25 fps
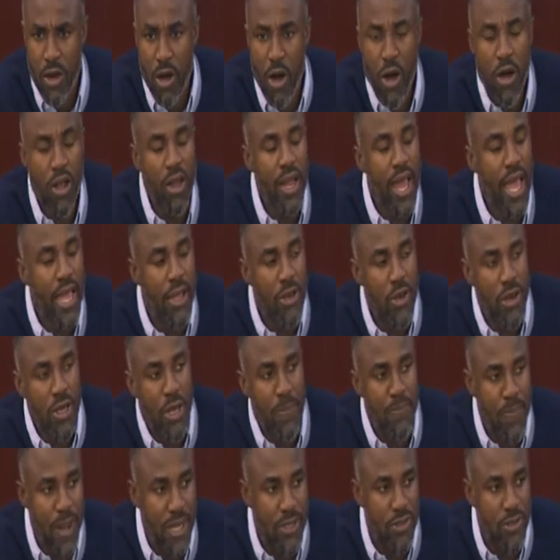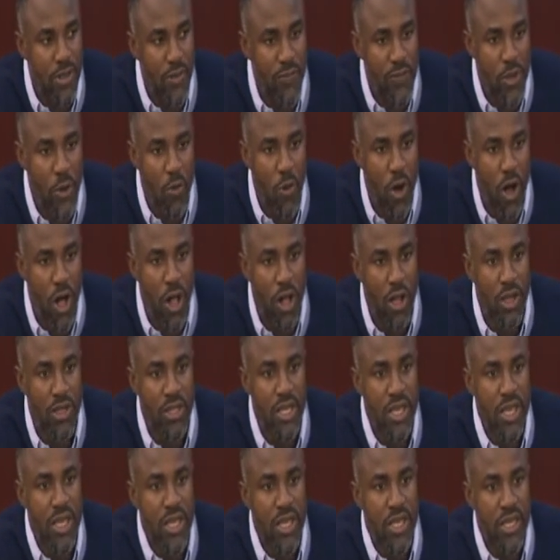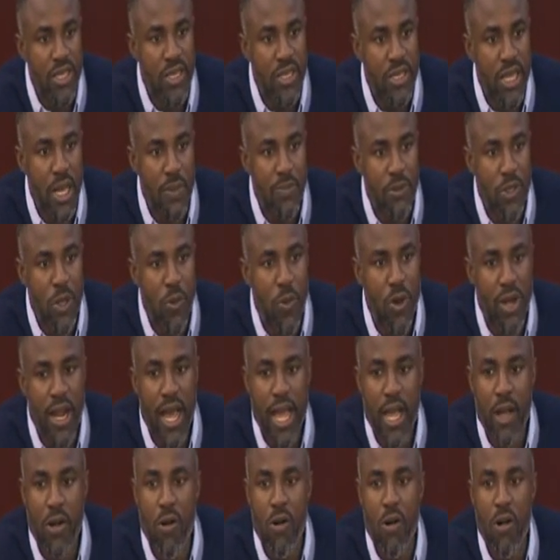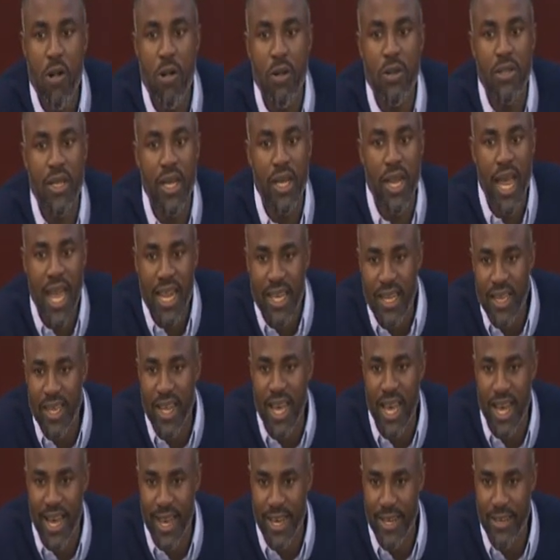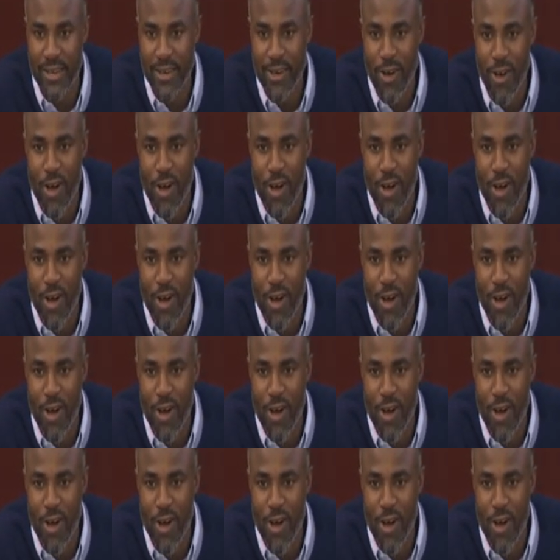Unlike other parts of the world, in terms of what I call the landline